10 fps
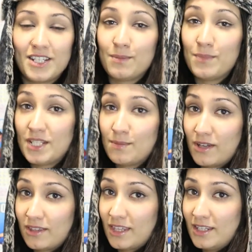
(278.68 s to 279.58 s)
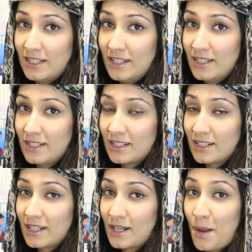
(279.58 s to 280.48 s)
I submitted my thesis,
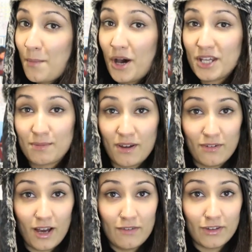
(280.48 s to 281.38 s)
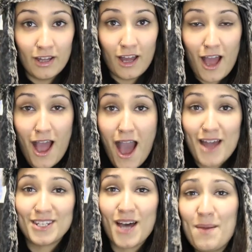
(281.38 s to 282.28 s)
passed my viva,
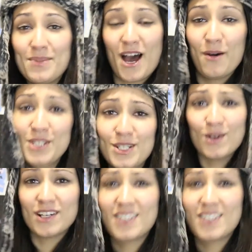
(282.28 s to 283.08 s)
and I am now a